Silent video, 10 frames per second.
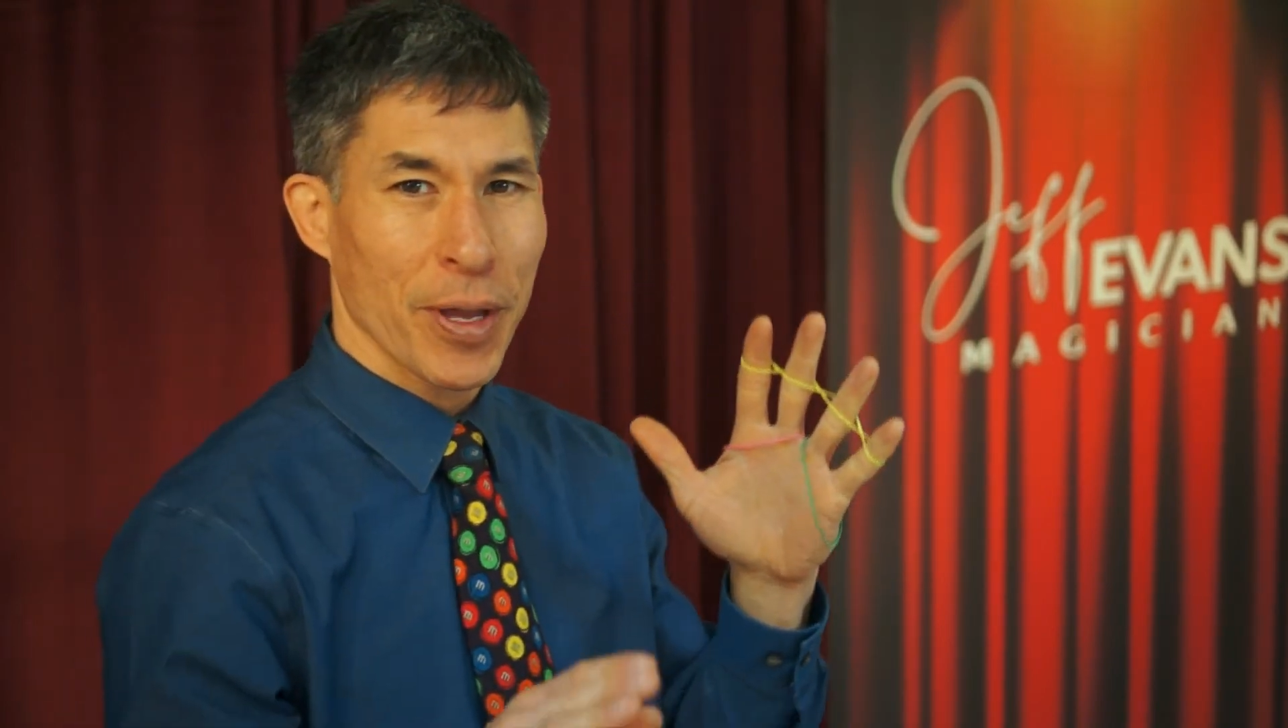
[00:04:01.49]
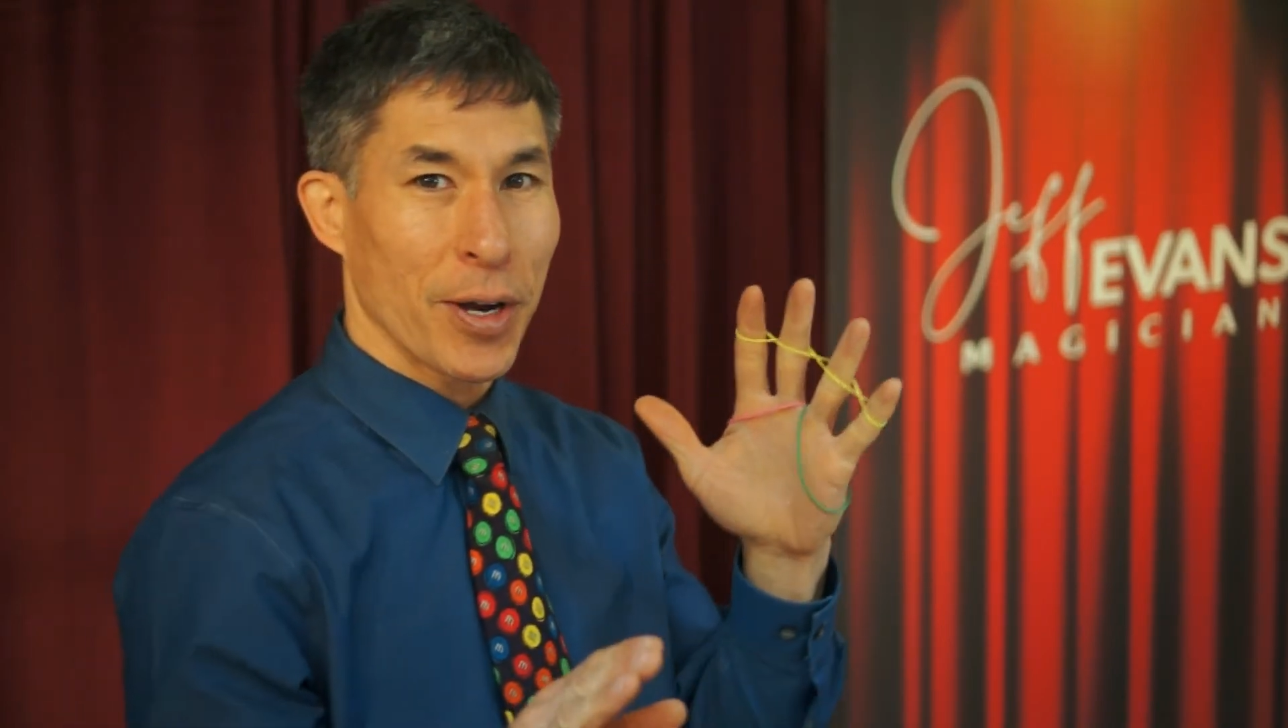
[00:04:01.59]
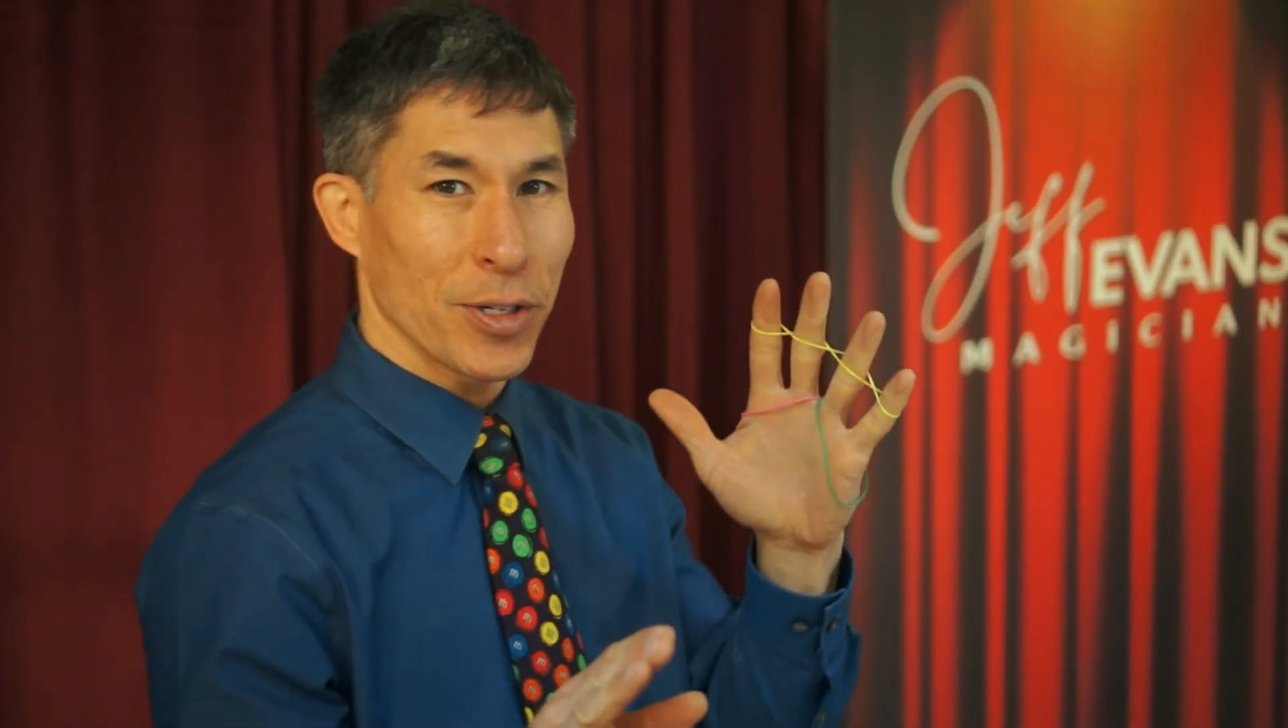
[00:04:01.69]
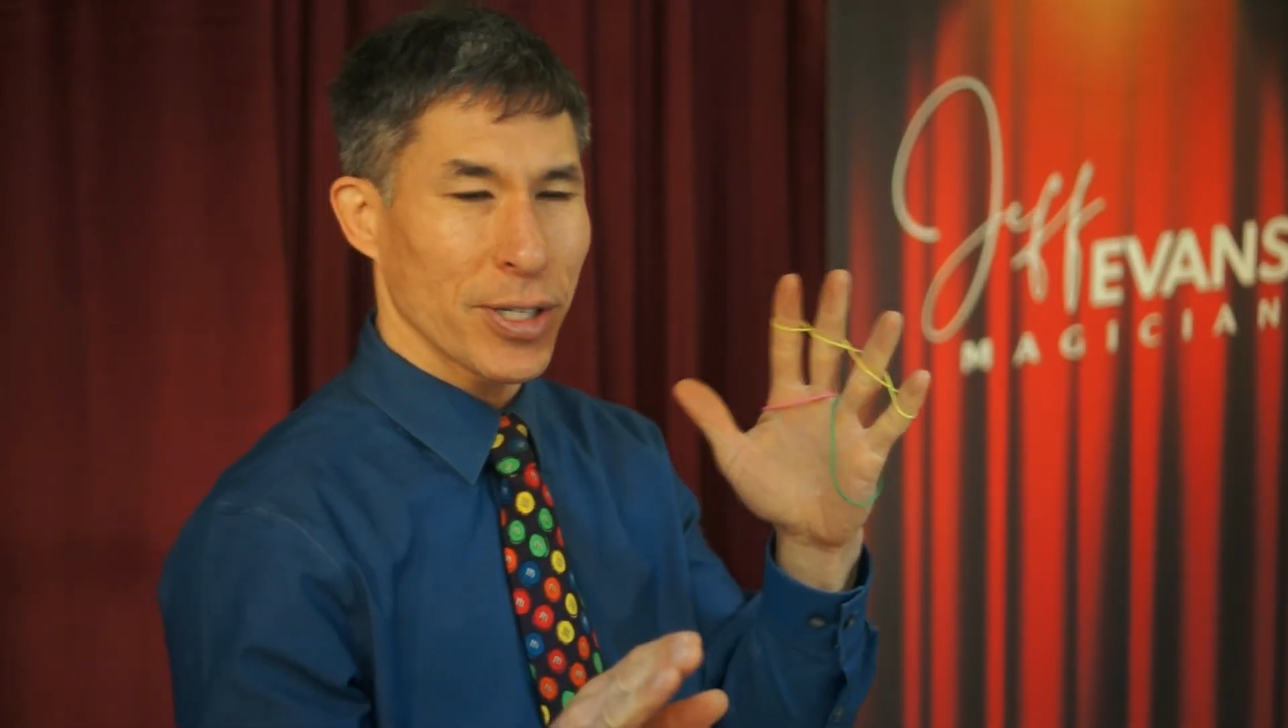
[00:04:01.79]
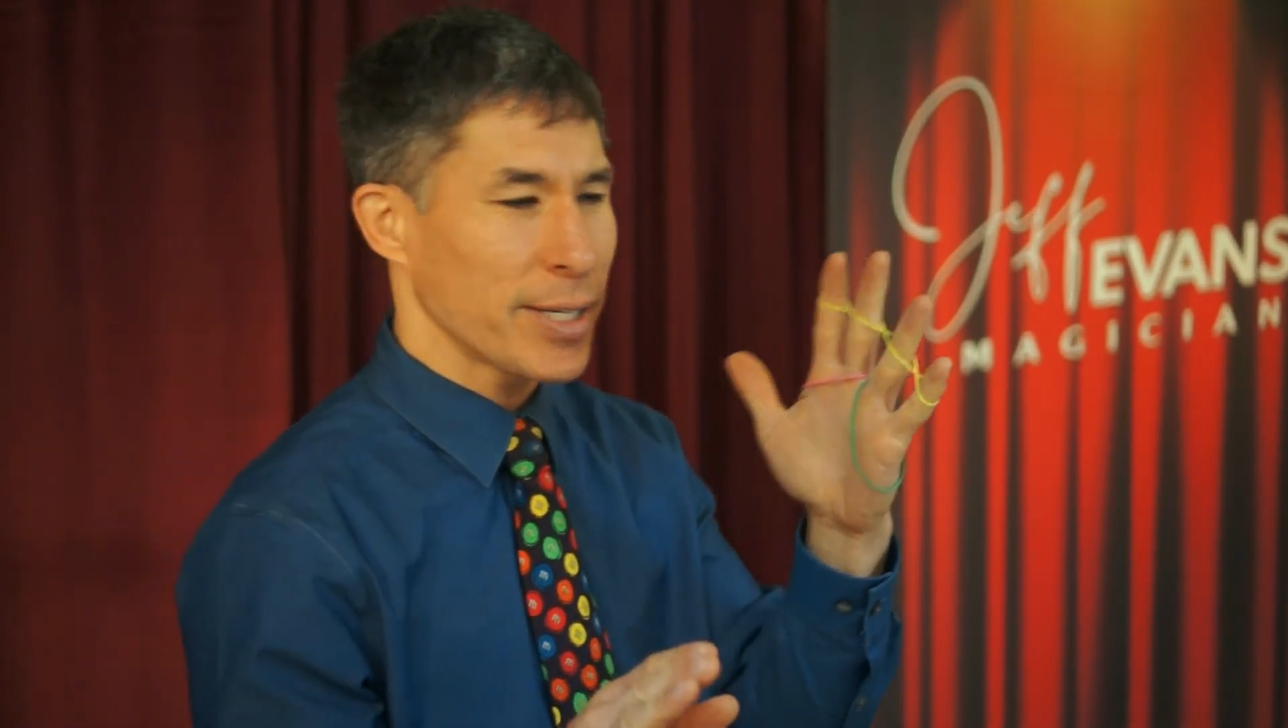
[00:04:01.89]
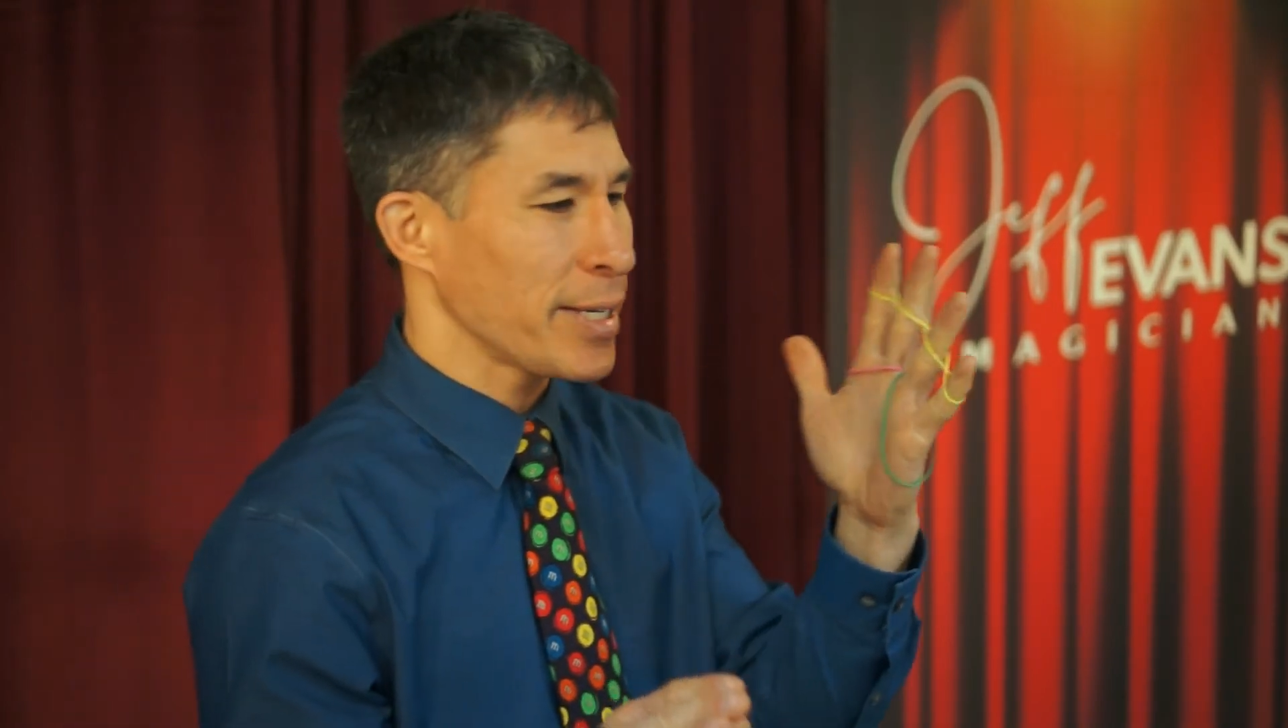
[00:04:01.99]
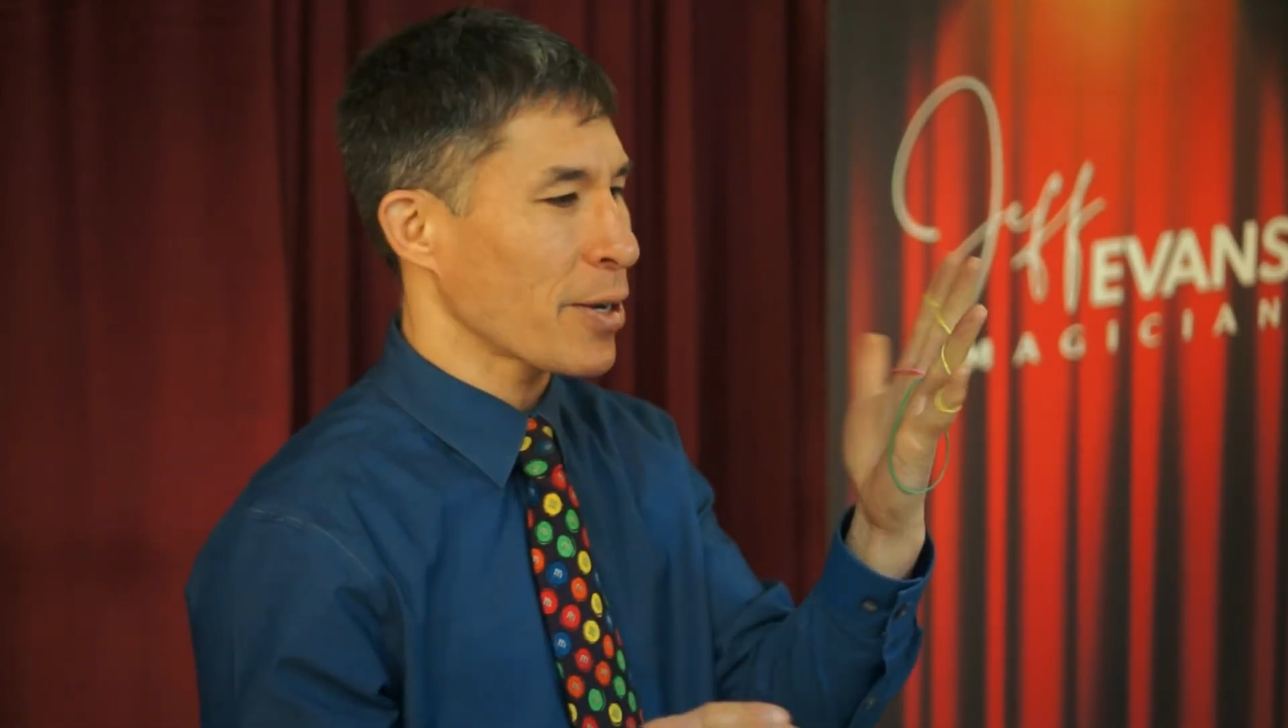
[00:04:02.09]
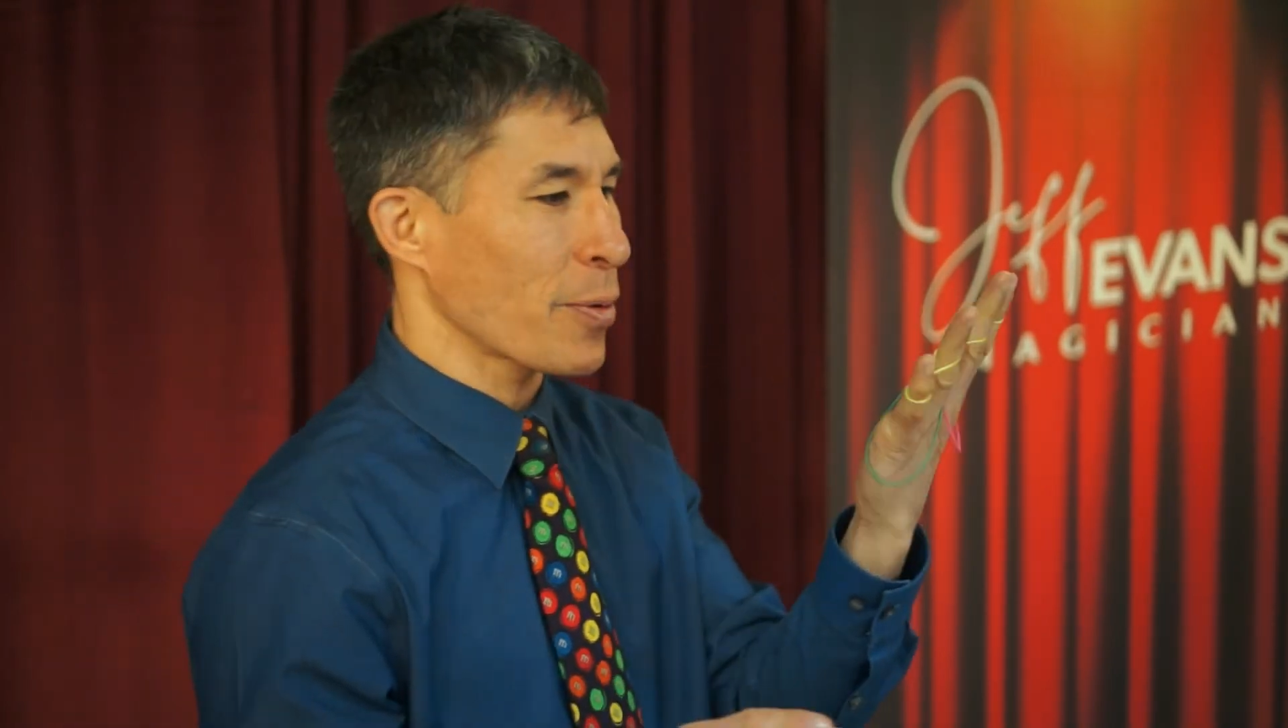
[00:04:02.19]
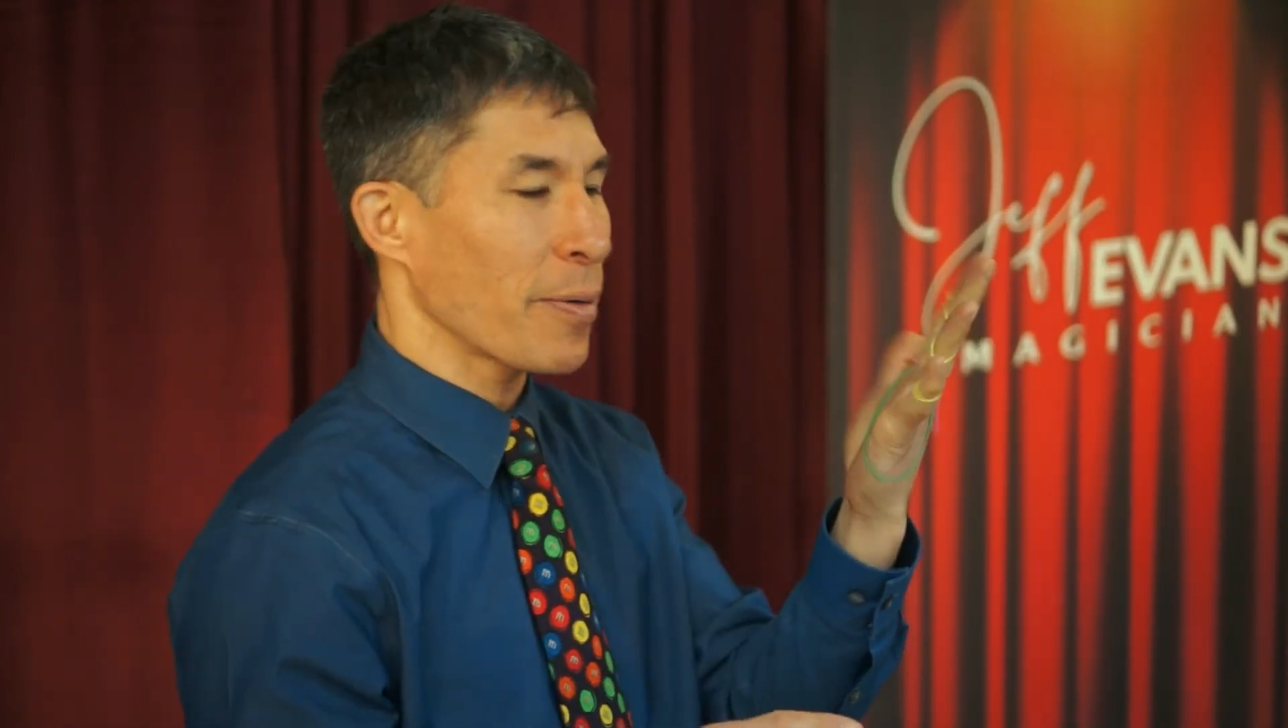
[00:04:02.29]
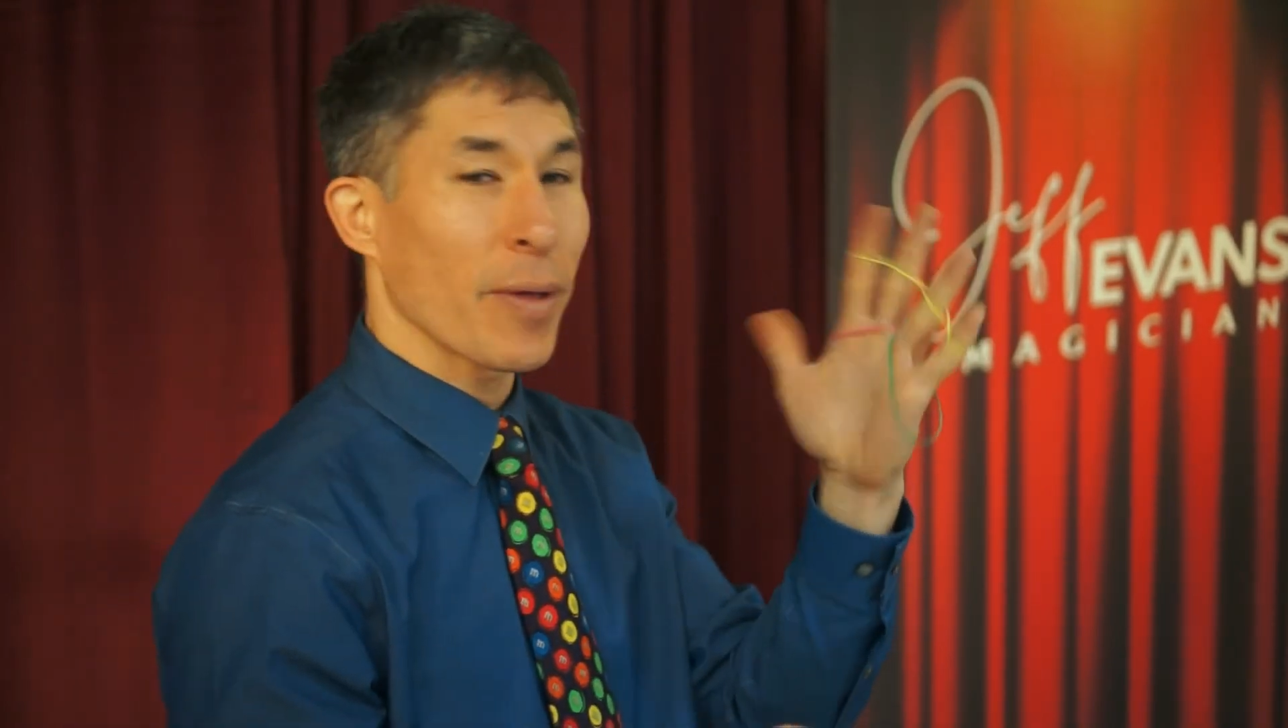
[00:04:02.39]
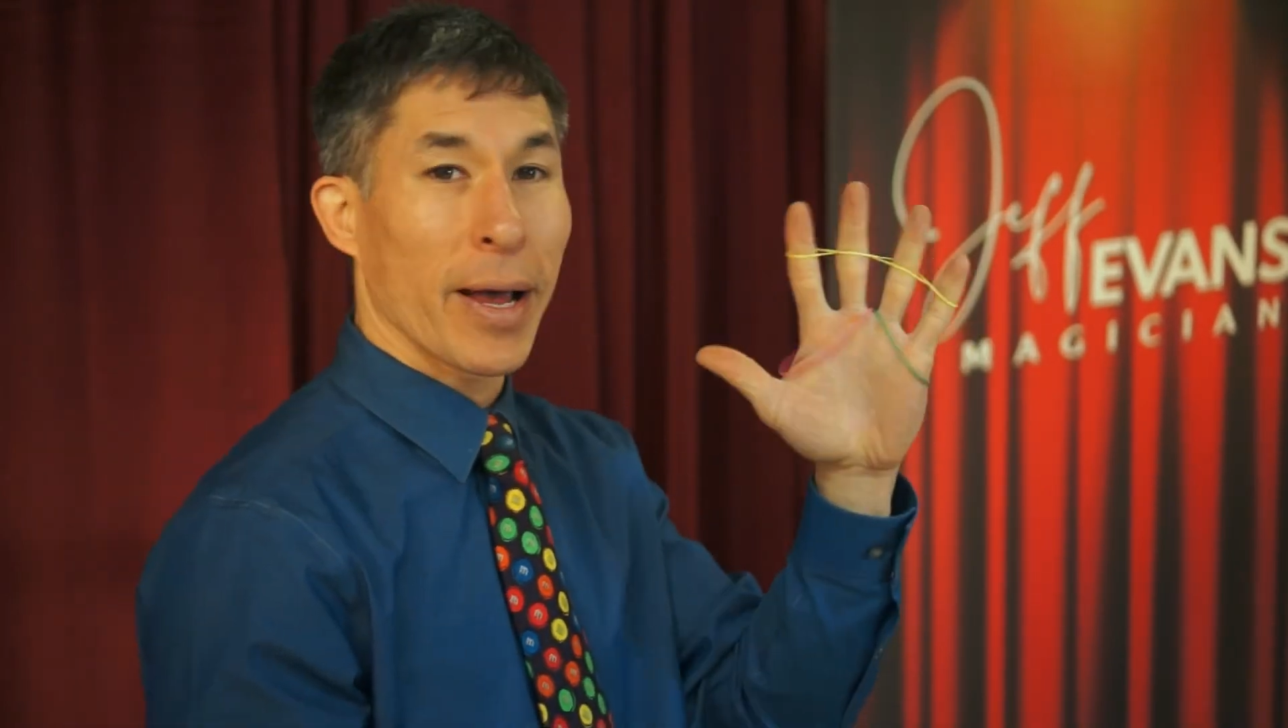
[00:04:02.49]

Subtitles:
Here's the secret.